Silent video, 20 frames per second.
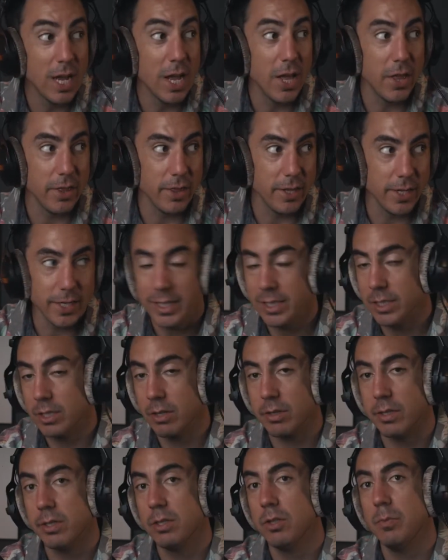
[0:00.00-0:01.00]
These are
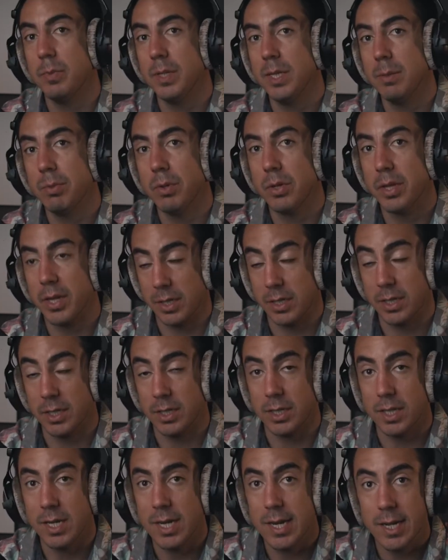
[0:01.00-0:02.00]
the two people that are going to
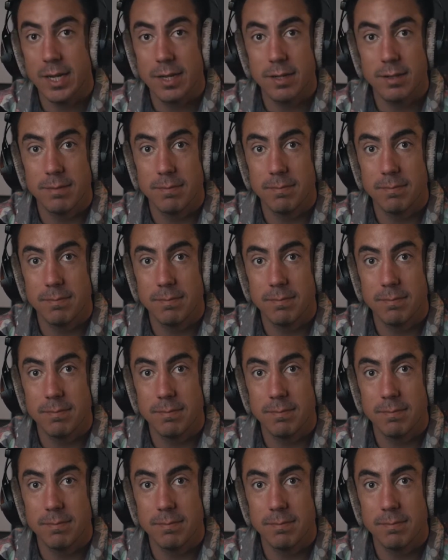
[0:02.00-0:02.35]
lead it.